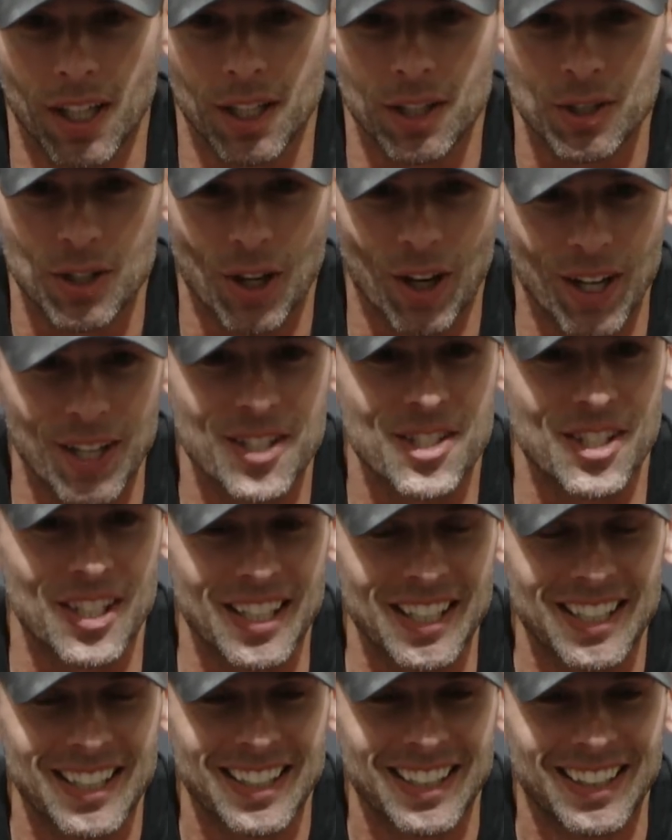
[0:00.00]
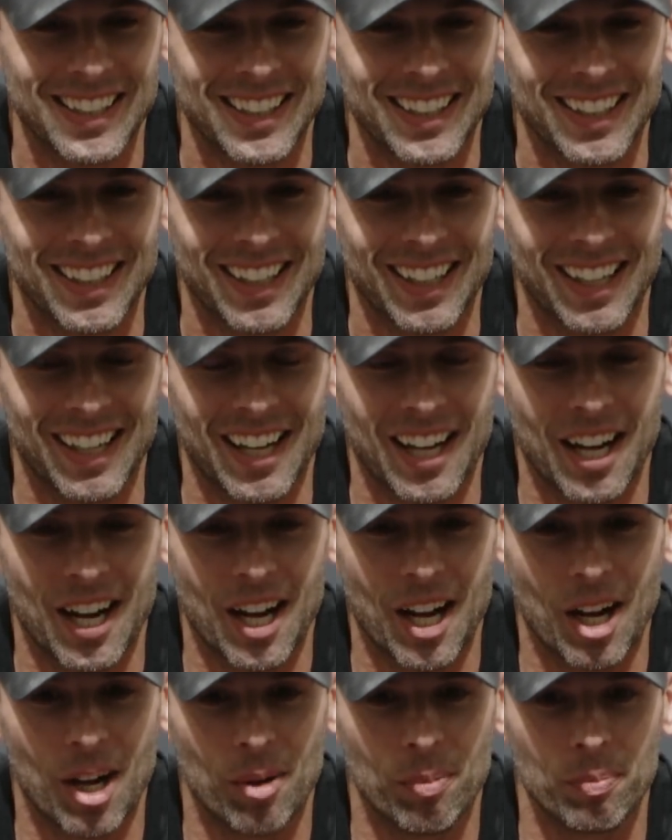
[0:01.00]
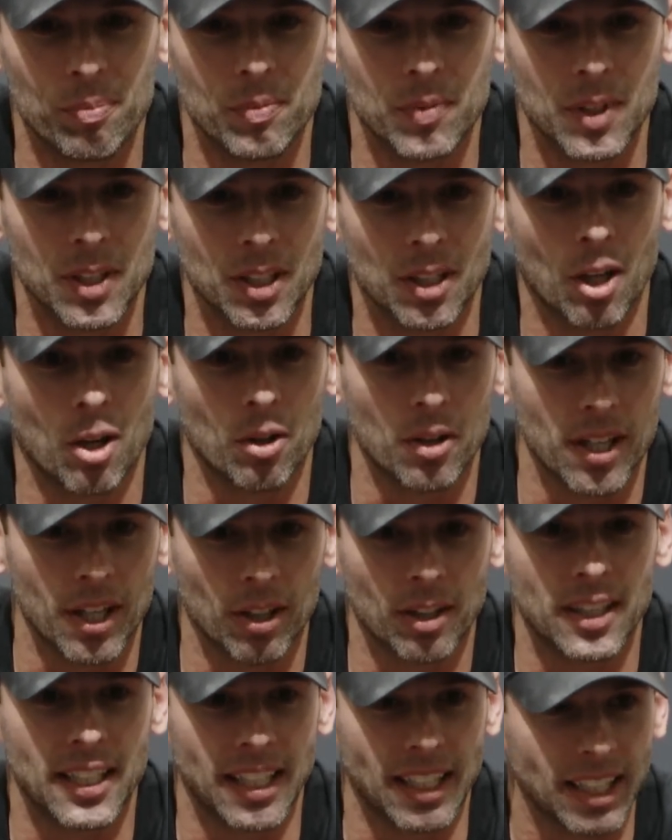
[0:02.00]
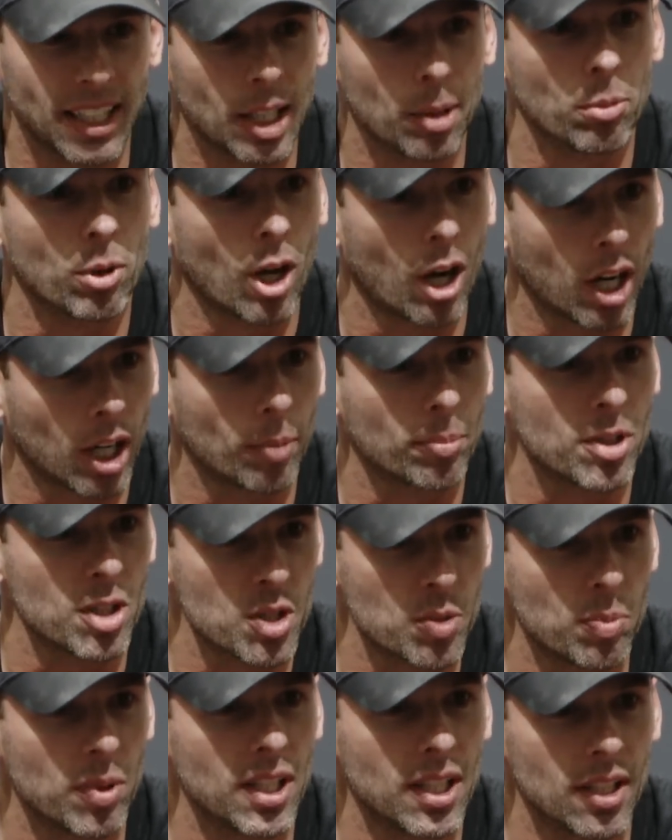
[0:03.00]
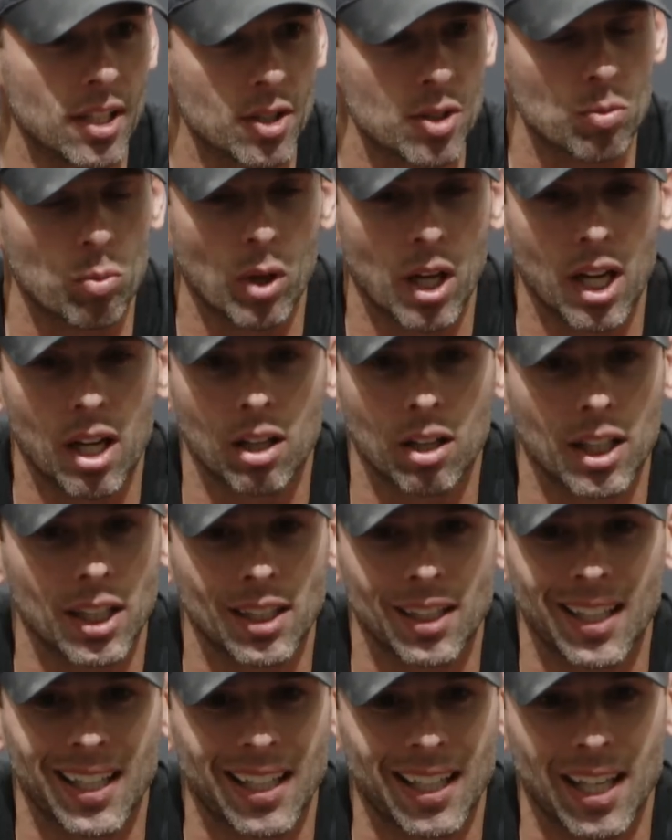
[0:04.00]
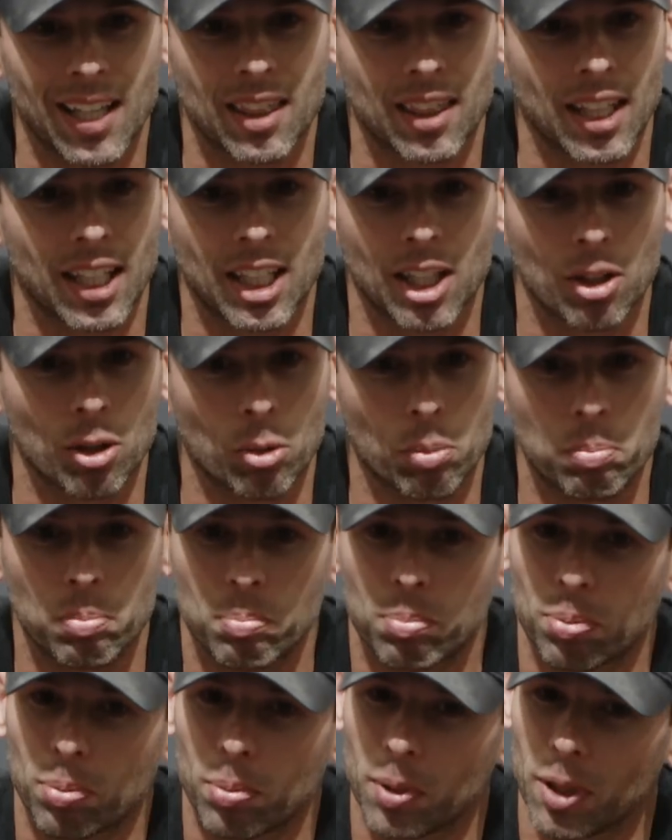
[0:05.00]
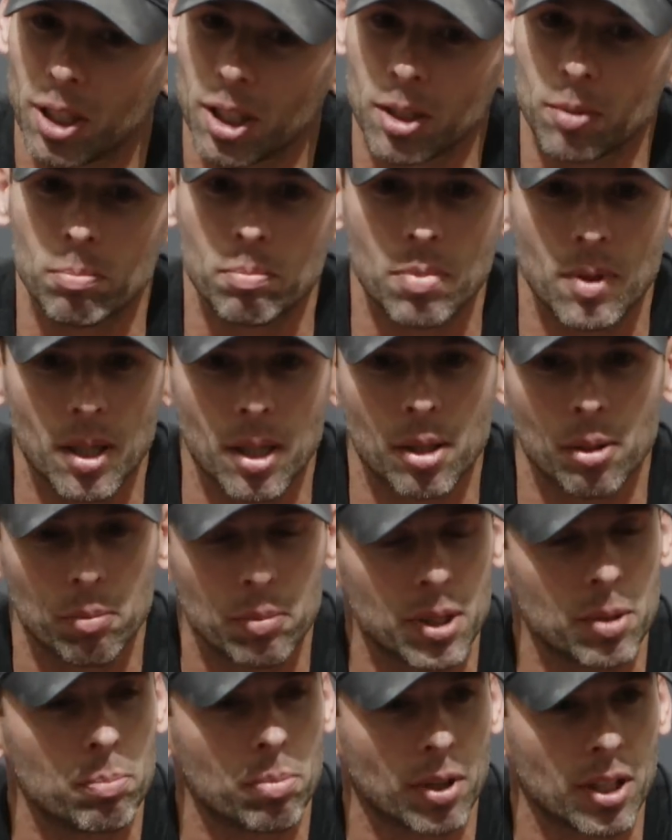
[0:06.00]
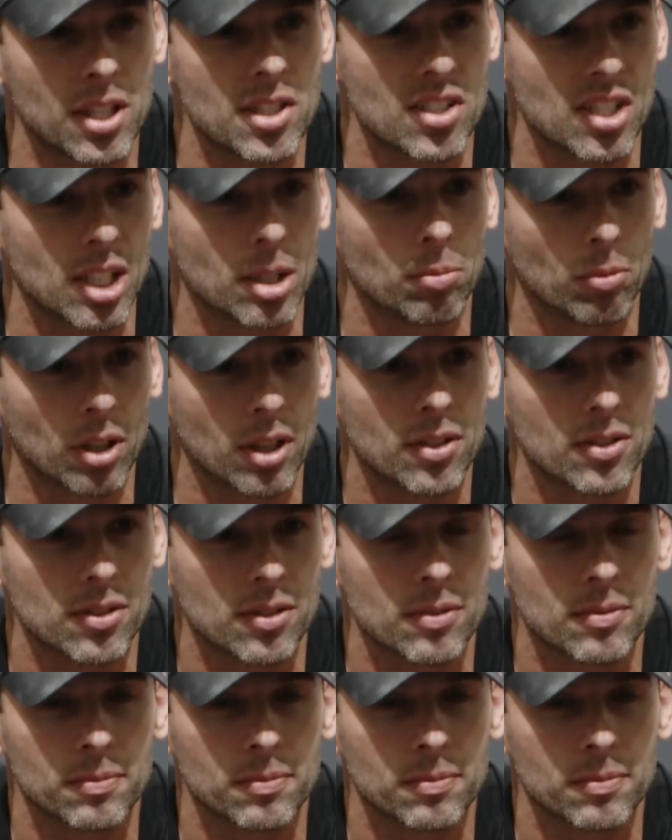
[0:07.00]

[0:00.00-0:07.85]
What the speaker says: Chauncey, you know, they're getting him caught up to speed as well. And I think it'll be pretty seamless.